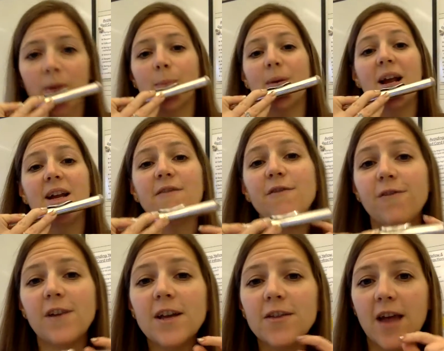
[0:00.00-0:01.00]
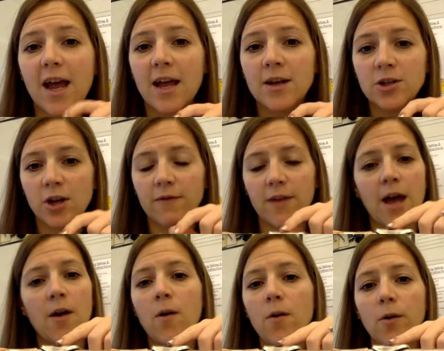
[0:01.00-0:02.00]
but I can feel the edge of
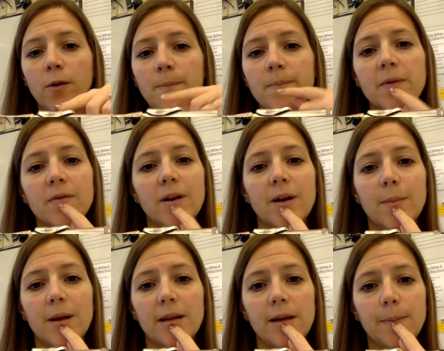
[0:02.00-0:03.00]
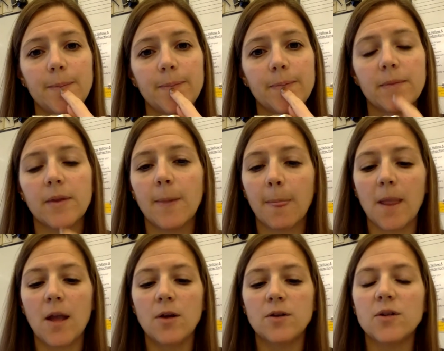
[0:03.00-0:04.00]
that hole right on my lip.
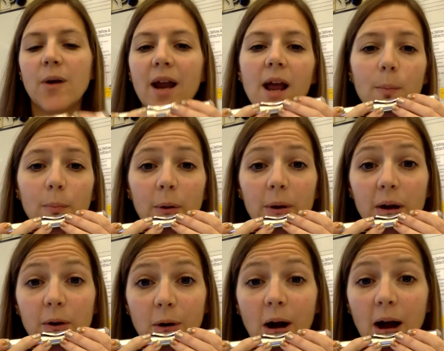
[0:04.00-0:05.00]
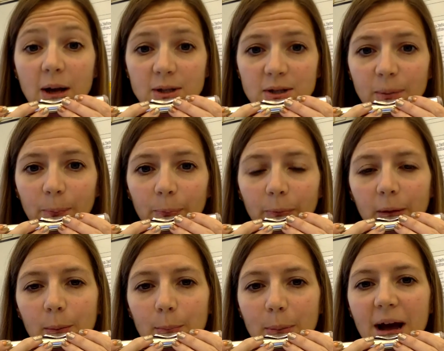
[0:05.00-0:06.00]
So I am blowing across,
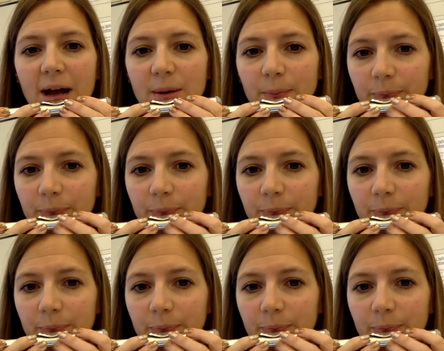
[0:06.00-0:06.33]
but